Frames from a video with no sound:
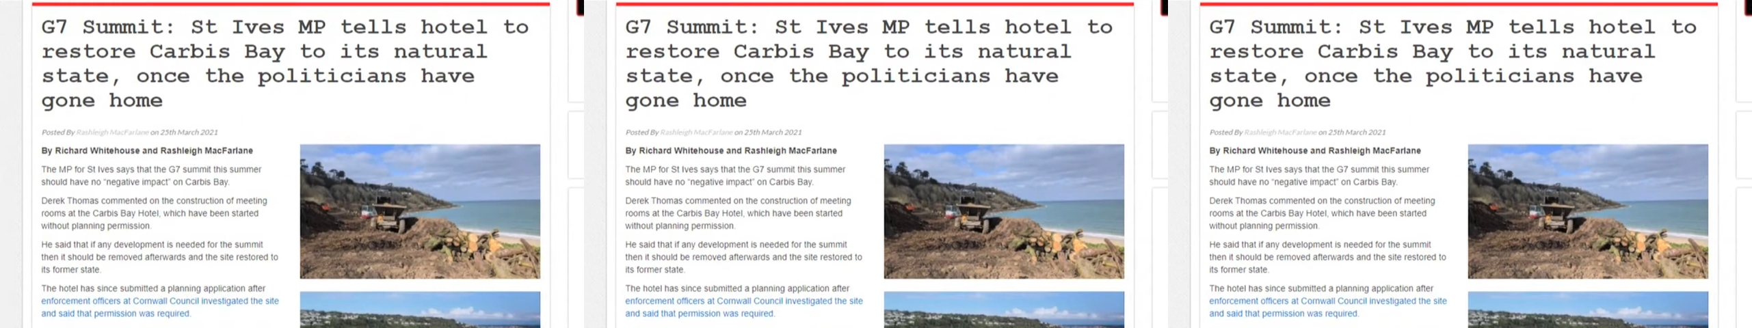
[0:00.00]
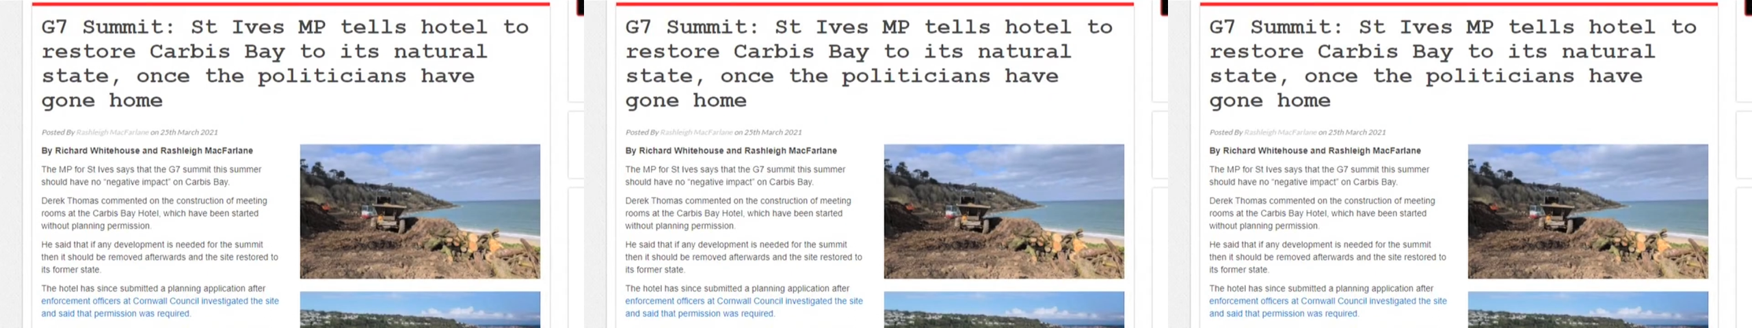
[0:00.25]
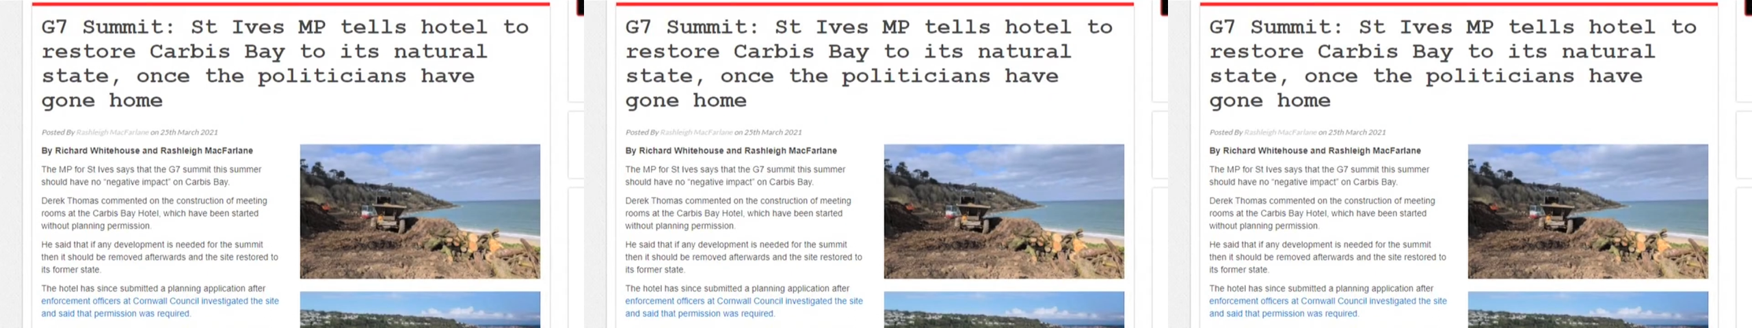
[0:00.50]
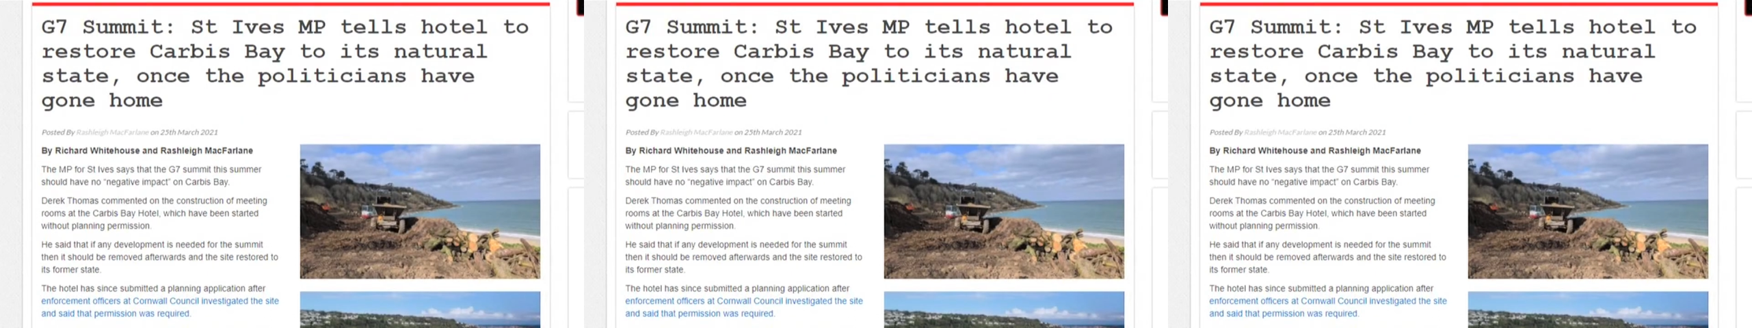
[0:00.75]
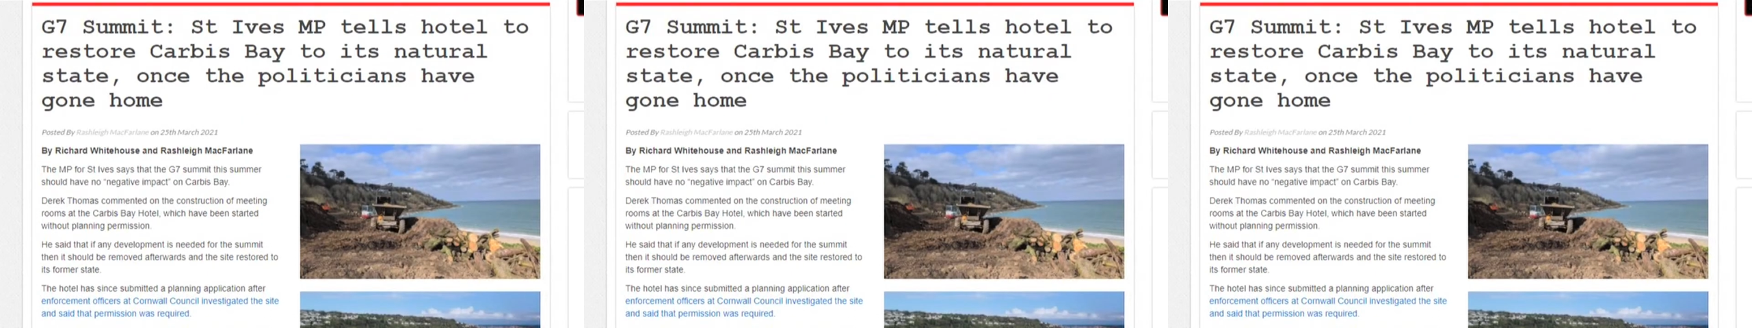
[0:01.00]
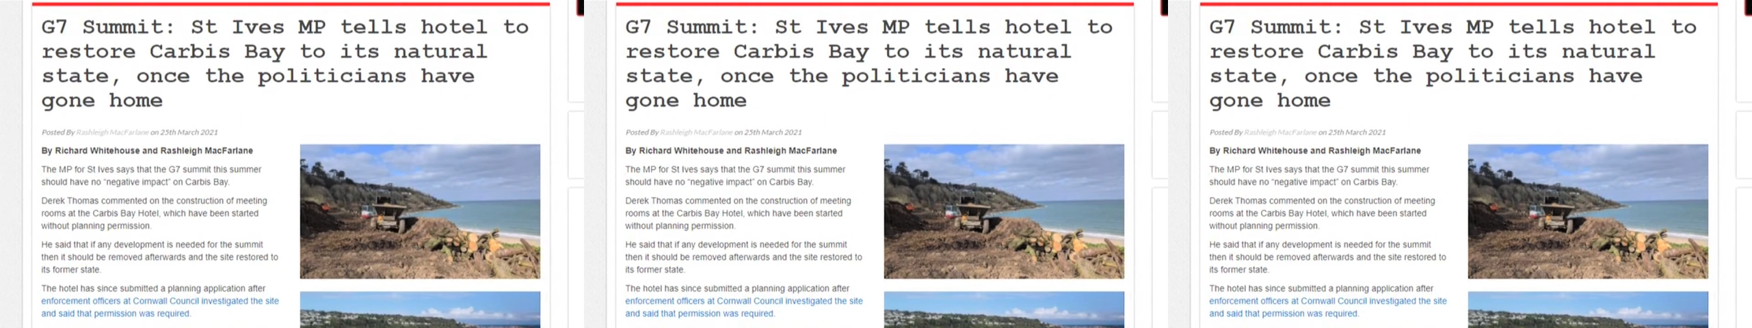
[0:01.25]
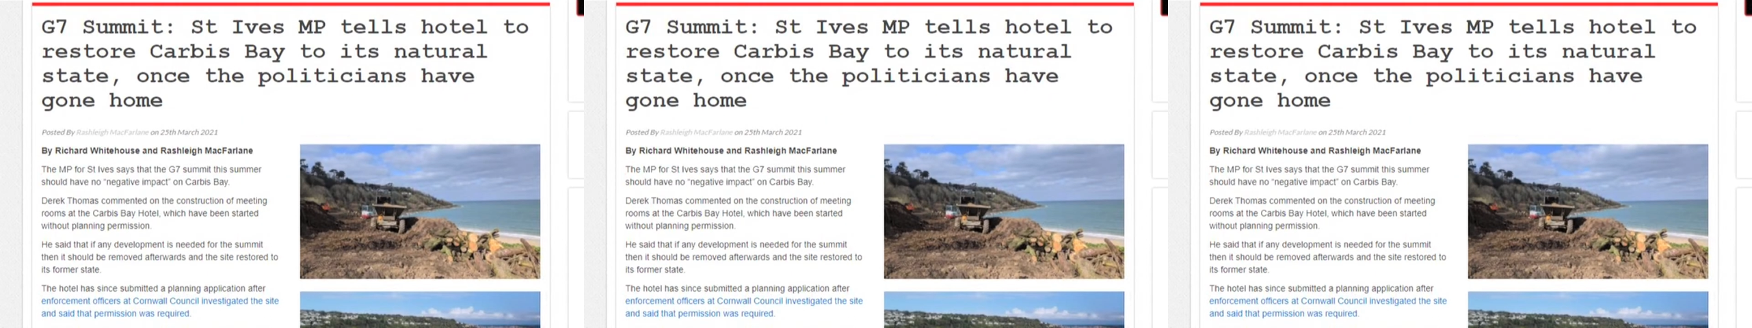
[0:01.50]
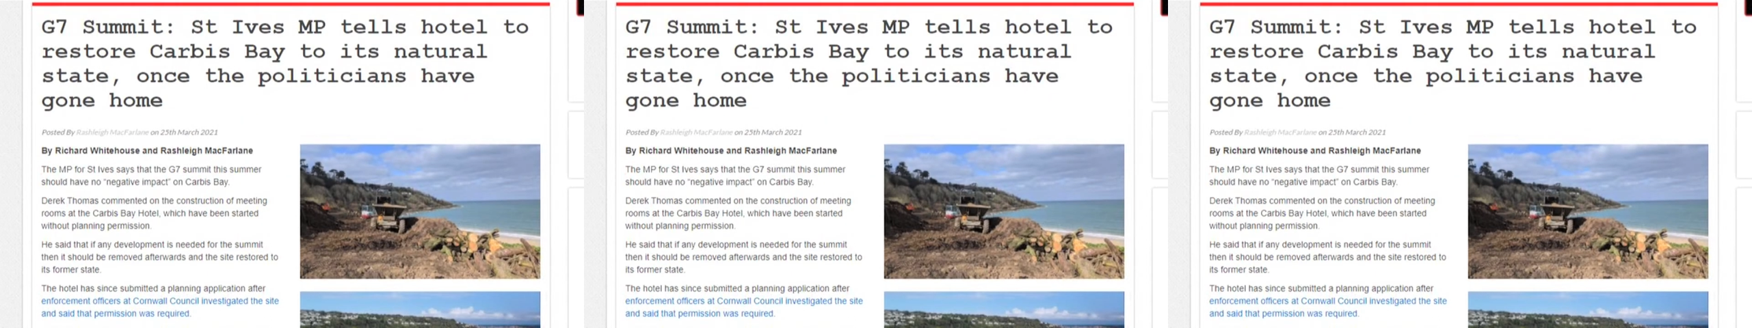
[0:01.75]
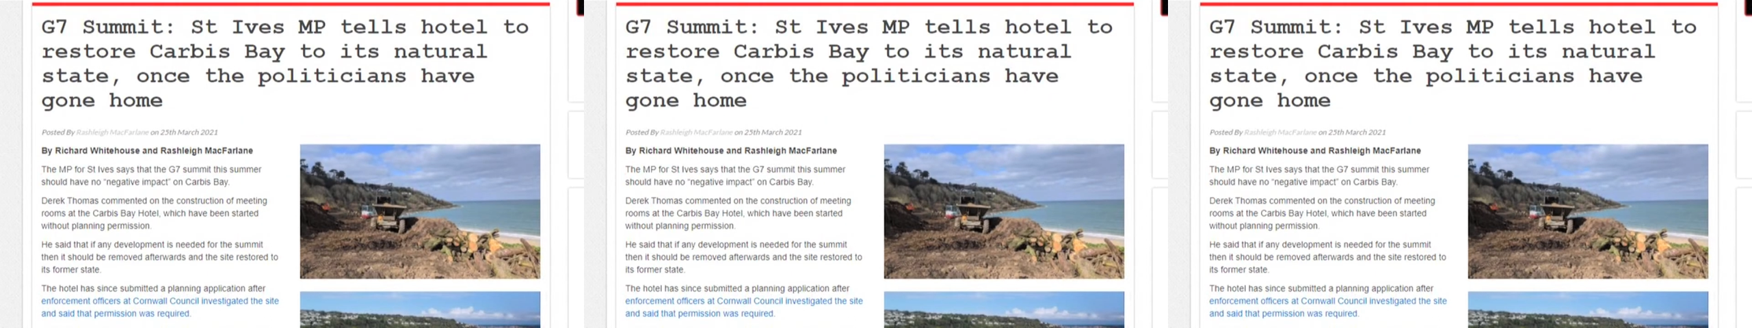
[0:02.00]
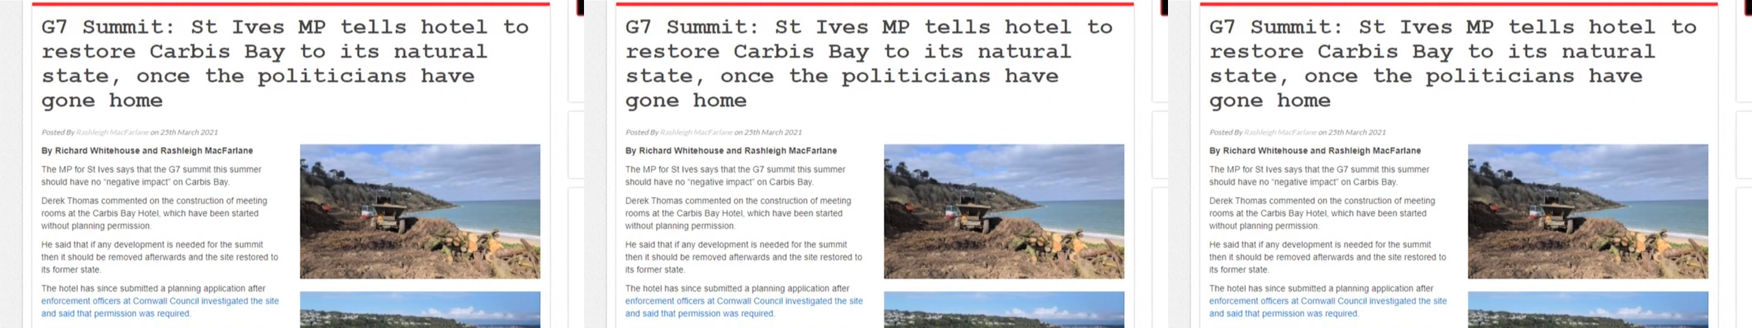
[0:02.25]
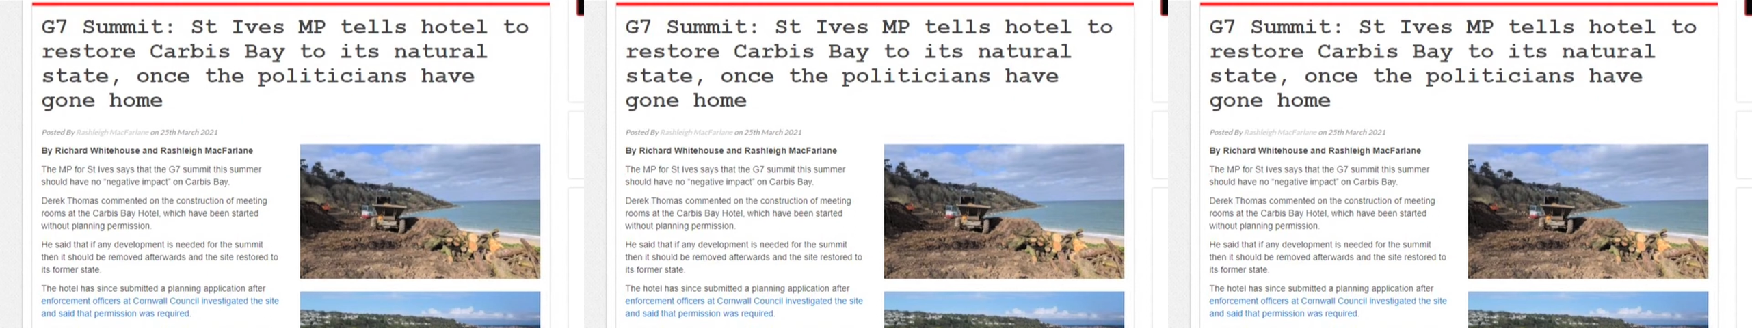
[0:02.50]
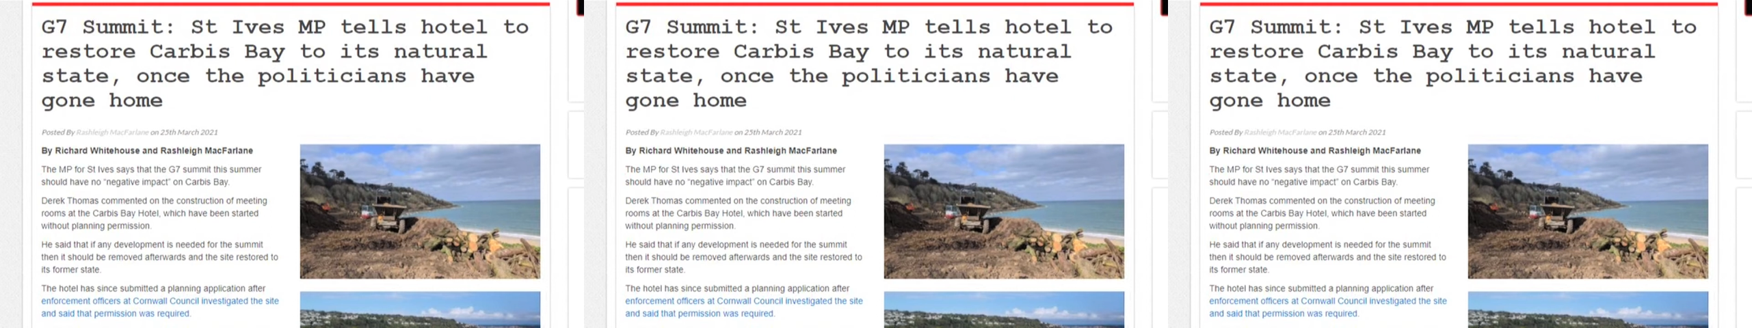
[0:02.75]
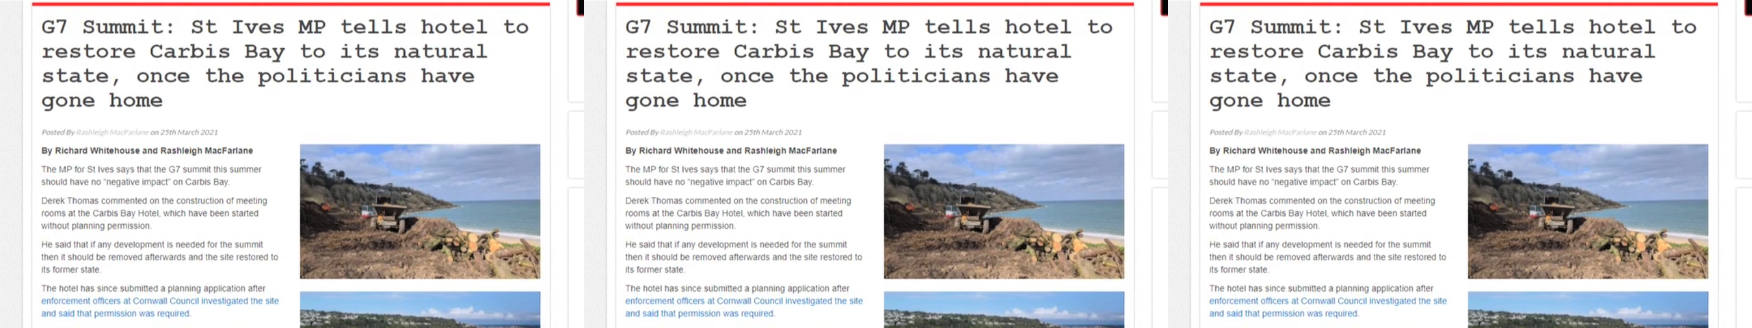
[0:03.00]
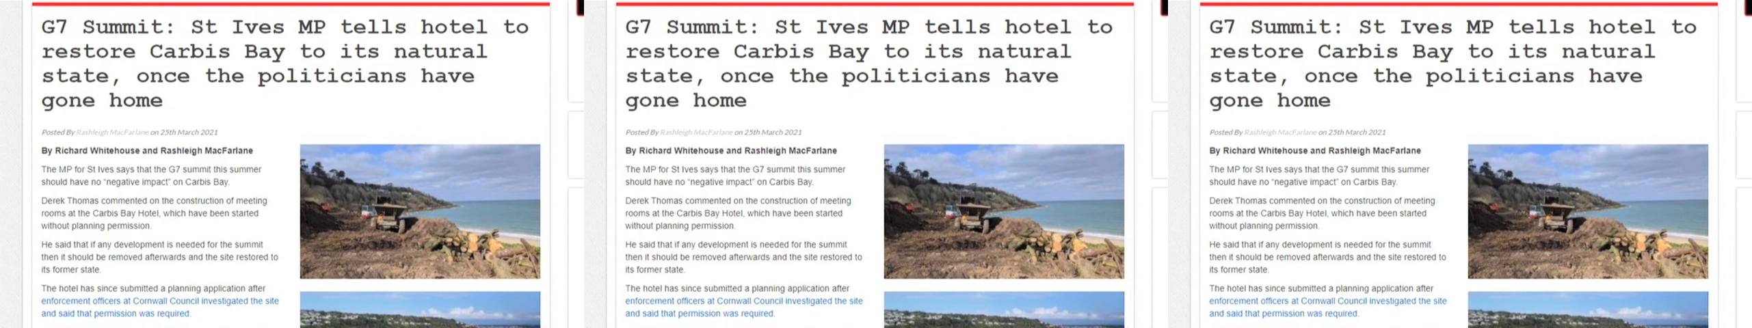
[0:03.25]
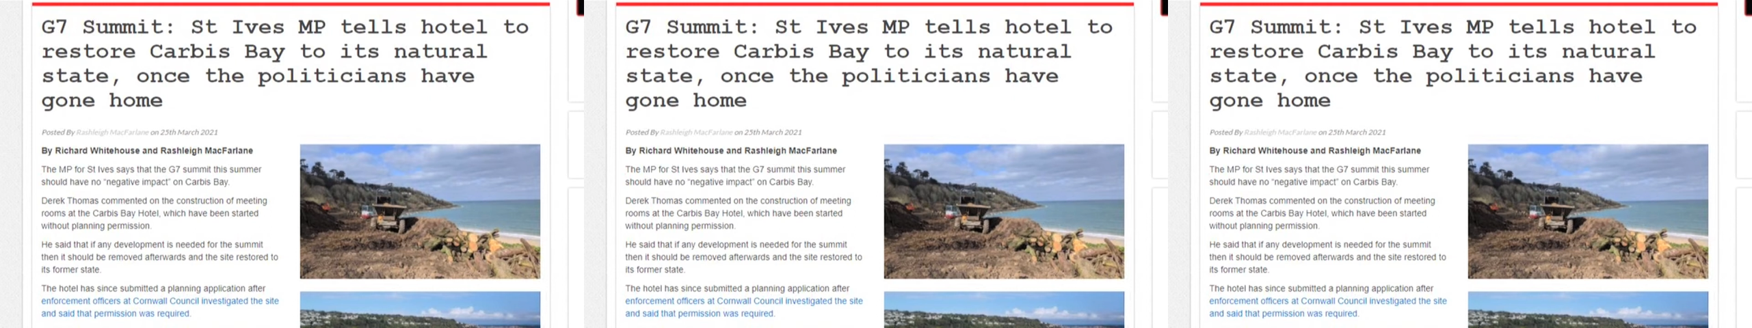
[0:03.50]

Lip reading: No face is visible, so there are no lips to read.